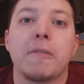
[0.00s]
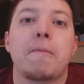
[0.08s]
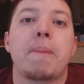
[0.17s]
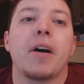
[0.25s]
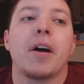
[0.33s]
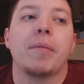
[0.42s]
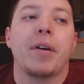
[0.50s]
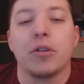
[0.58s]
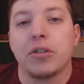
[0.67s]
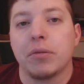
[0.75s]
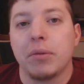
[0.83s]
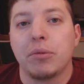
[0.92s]
Um, I know
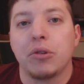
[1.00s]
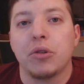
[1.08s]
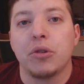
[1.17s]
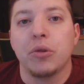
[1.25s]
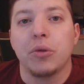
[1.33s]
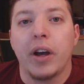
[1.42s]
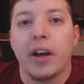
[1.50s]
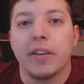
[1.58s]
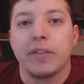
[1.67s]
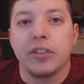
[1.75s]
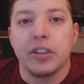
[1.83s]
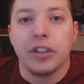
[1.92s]
some people who have
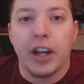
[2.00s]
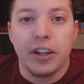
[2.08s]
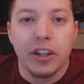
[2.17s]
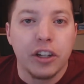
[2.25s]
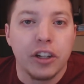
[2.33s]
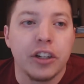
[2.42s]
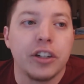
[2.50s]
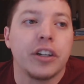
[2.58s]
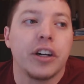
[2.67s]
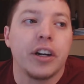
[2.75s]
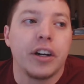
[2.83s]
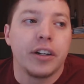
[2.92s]
had to learn,
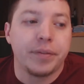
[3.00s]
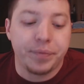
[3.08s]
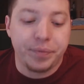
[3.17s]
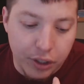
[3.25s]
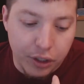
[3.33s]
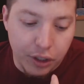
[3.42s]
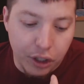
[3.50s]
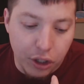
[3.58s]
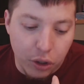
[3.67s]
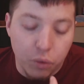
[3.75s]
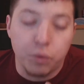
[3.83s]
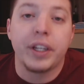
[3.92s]
um, you
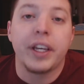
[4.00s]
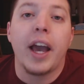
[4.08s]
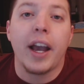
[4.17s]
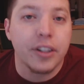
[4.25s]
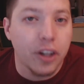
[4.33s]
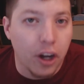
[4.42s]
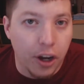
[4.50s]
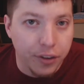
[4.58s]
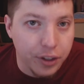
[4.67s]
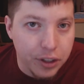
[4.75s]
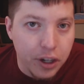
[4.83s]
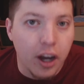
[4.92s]
know, React on
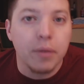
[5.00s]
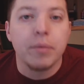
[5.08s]
the job.